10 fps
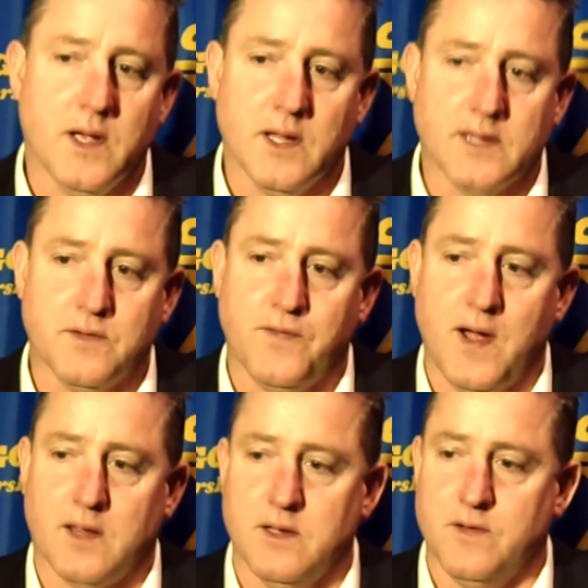Well, you like the
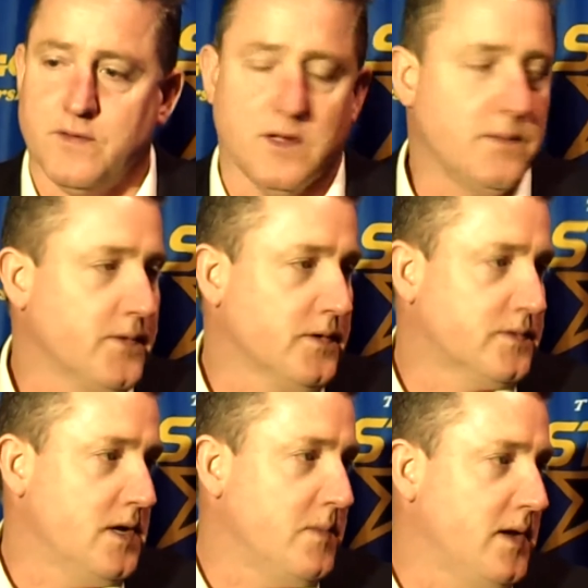fact that he stood up for
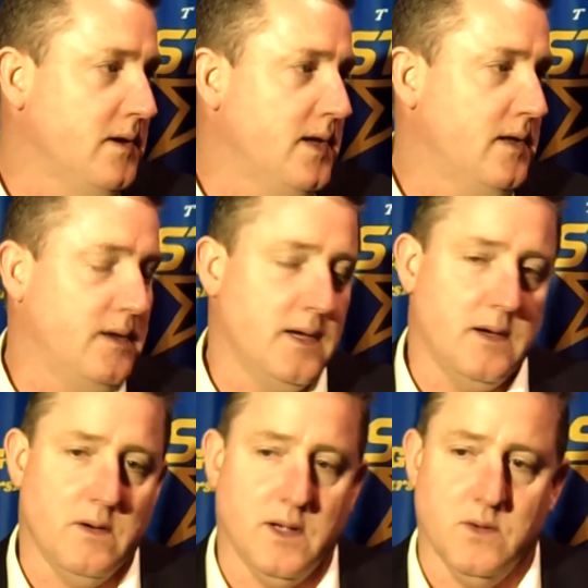his teammate, and
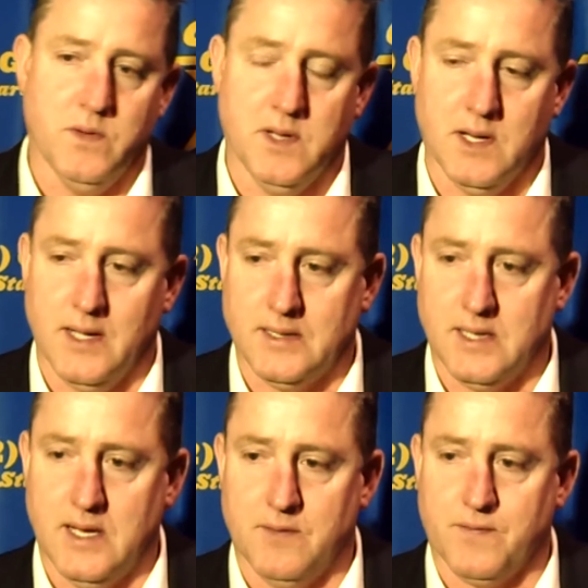we didn't
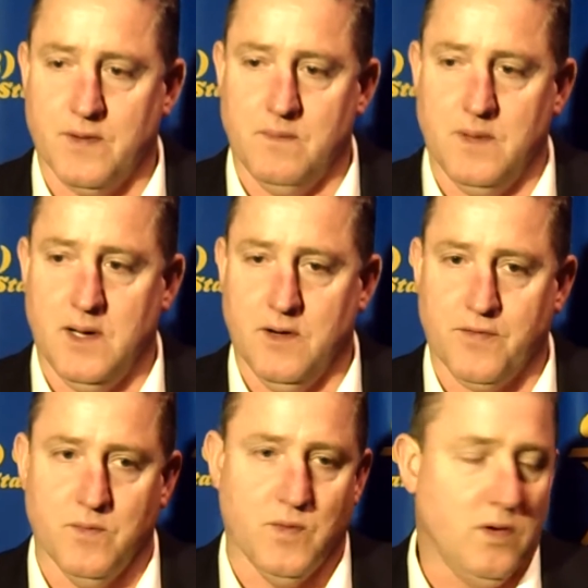like the hit from
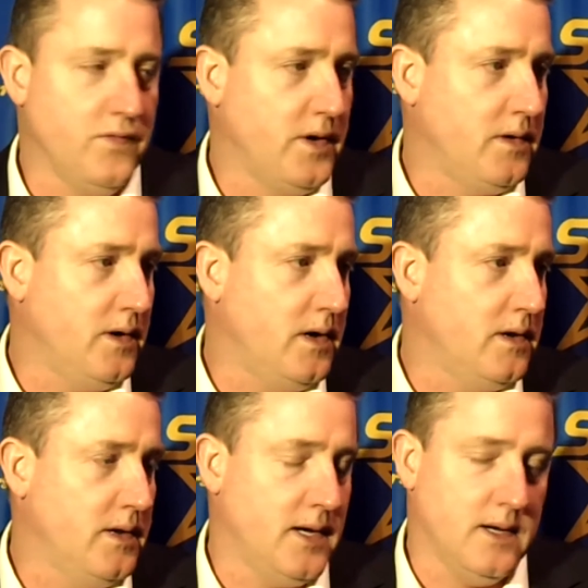Wolf on
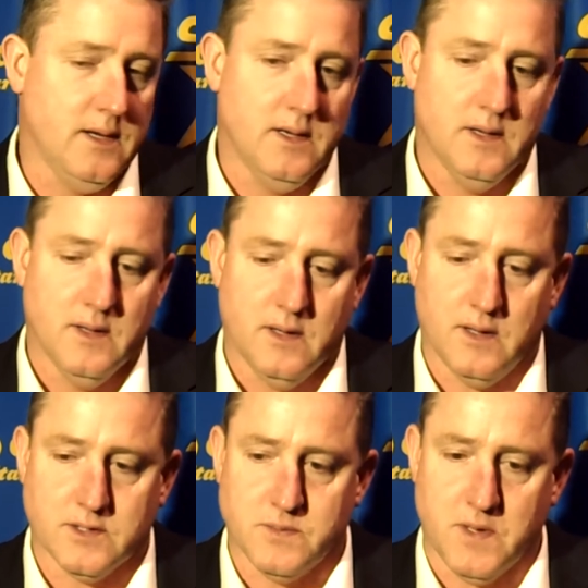
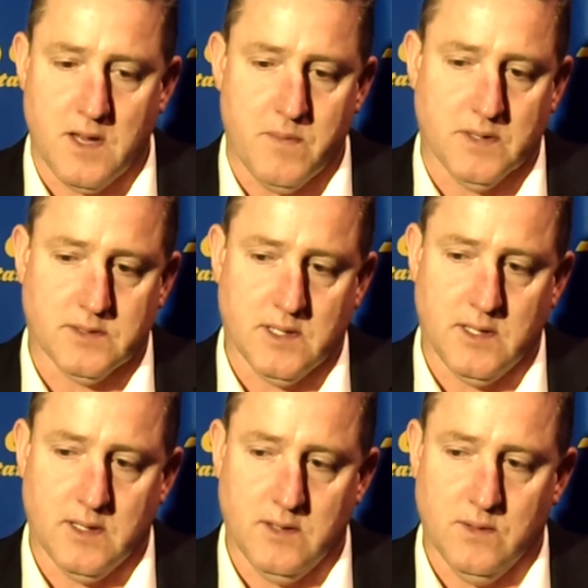Smitty, but
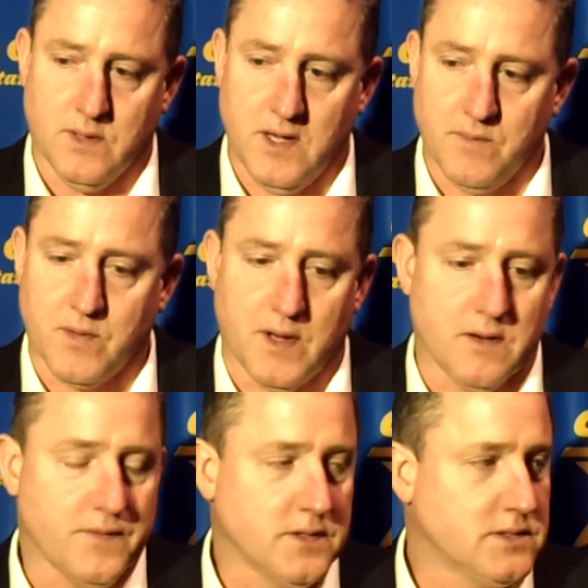give him
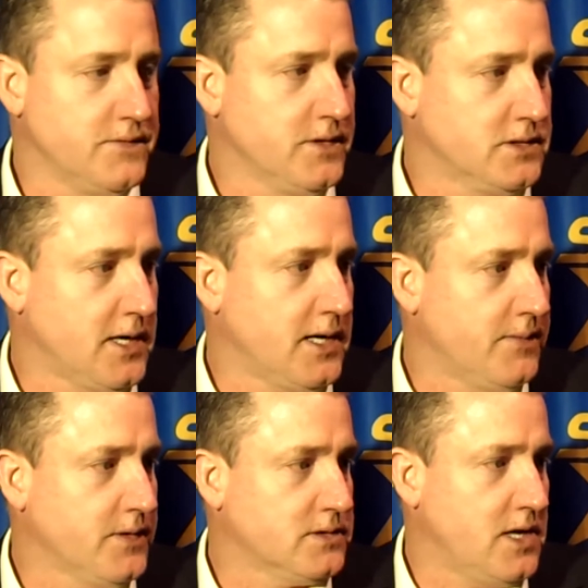credit for sticking
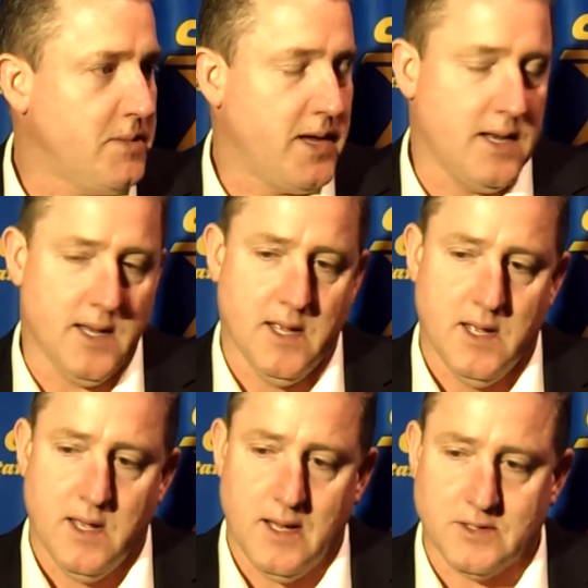up for his teammate, and
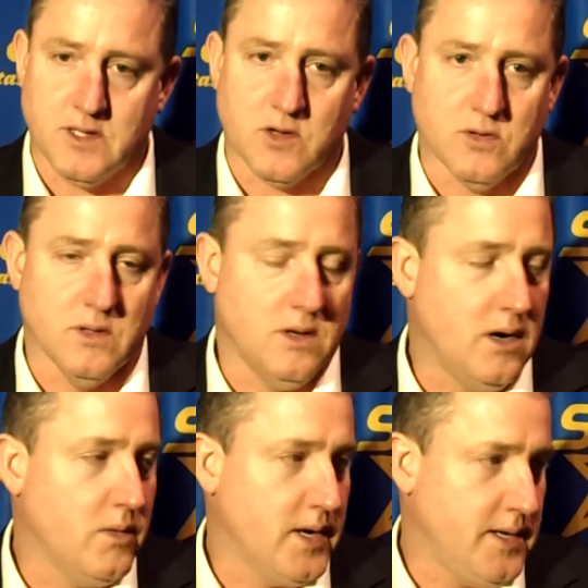that's going to go a
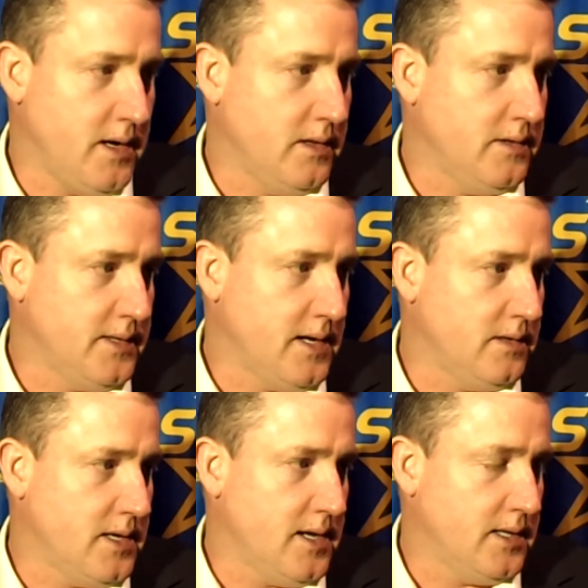long way down the
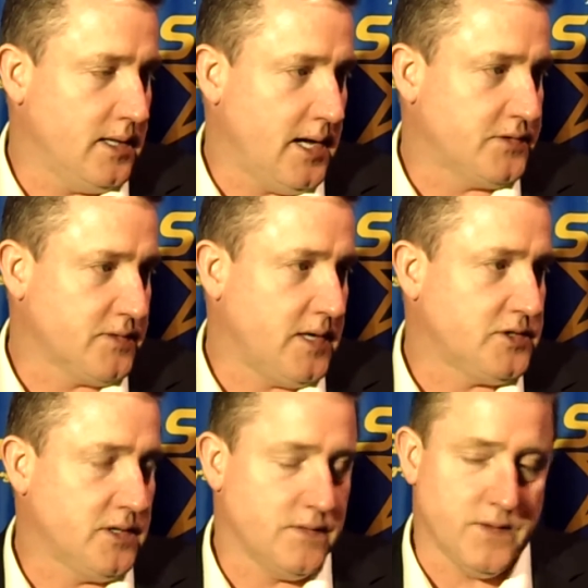last
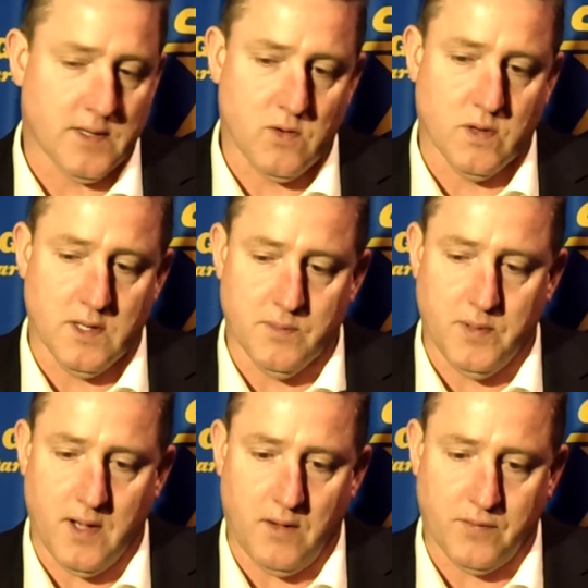stretch here and going into the
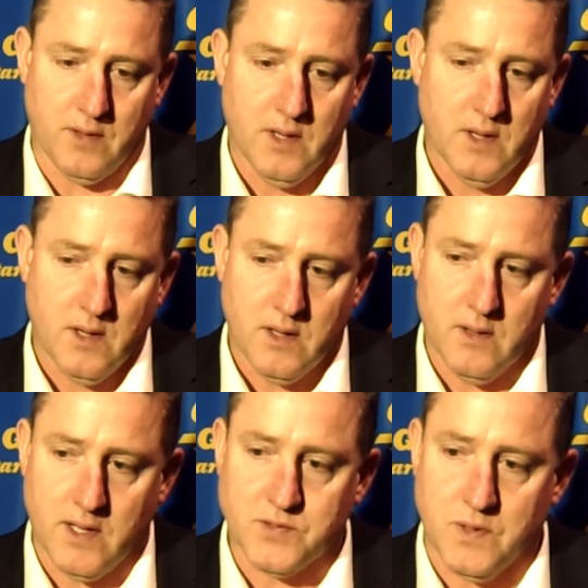playoffs. And
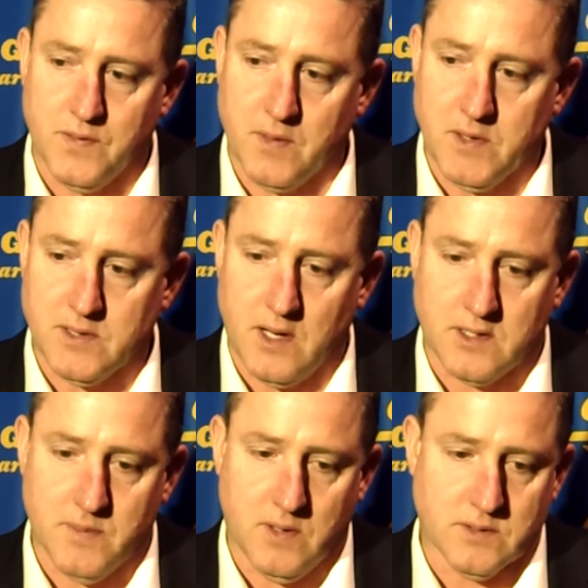that's one thing we
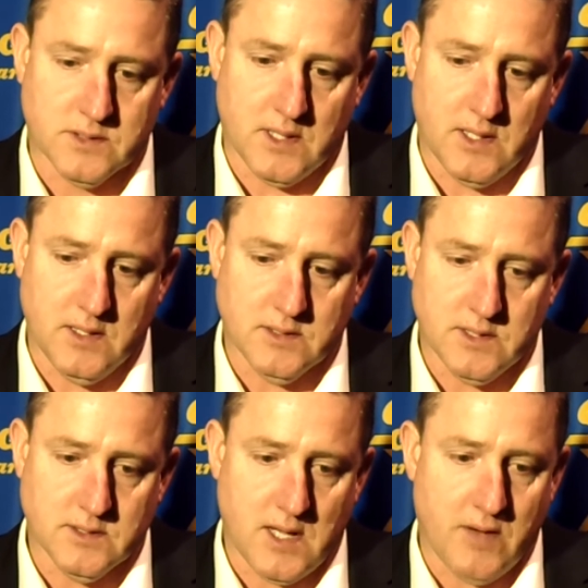talked about
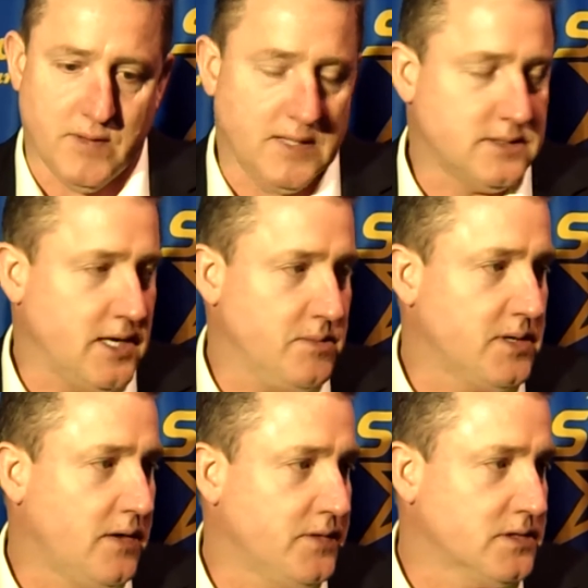is having that team
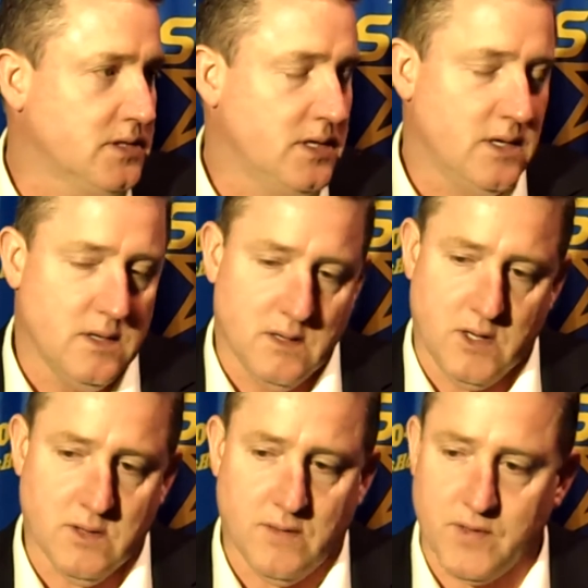toughness.
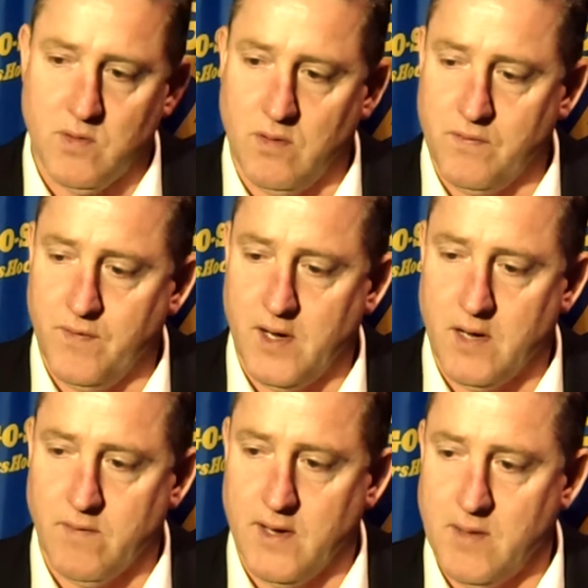You don't have to go out and fight
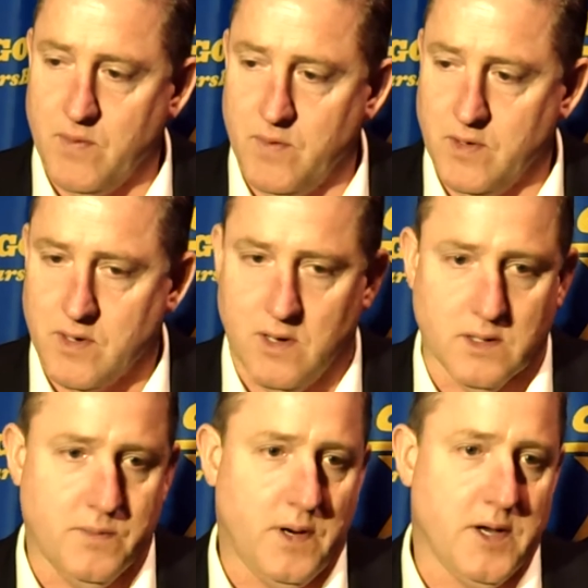every night, but when you're
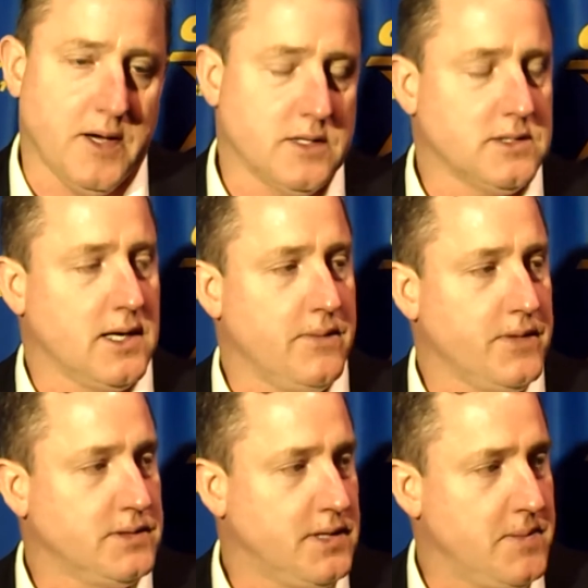called upon, you got to stick up
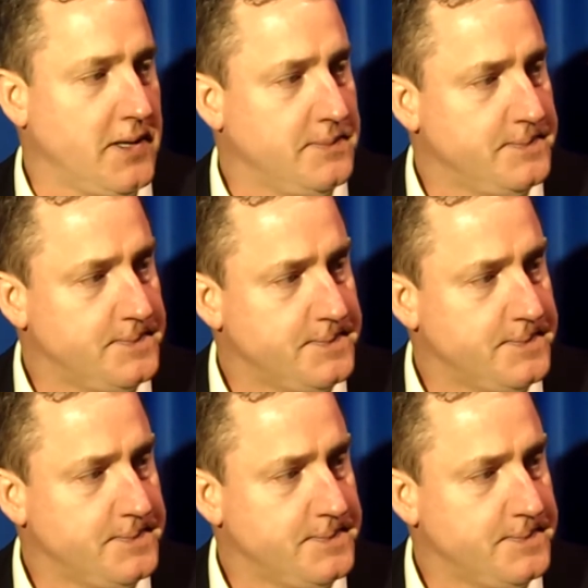for your teammate.